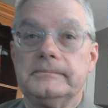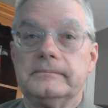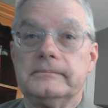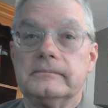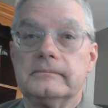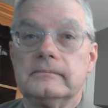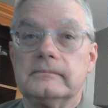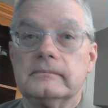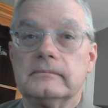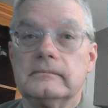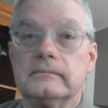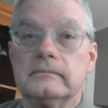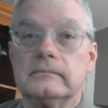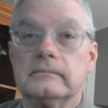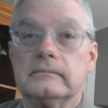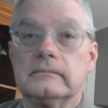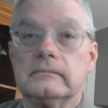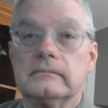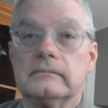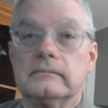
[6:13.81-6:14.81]

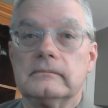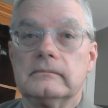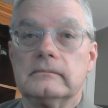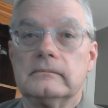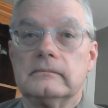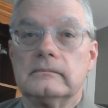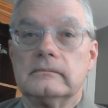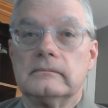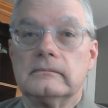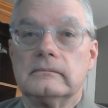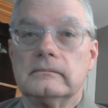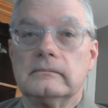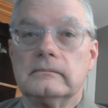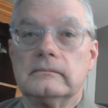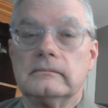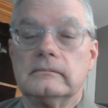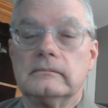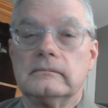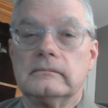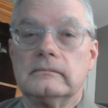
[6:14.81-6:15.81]

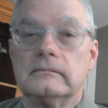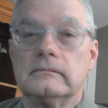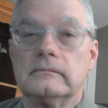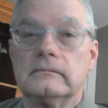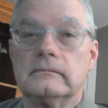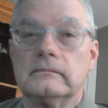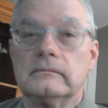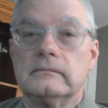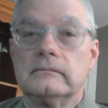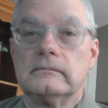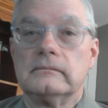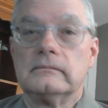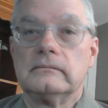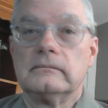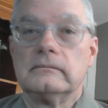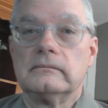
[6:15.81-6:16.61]
[no speech]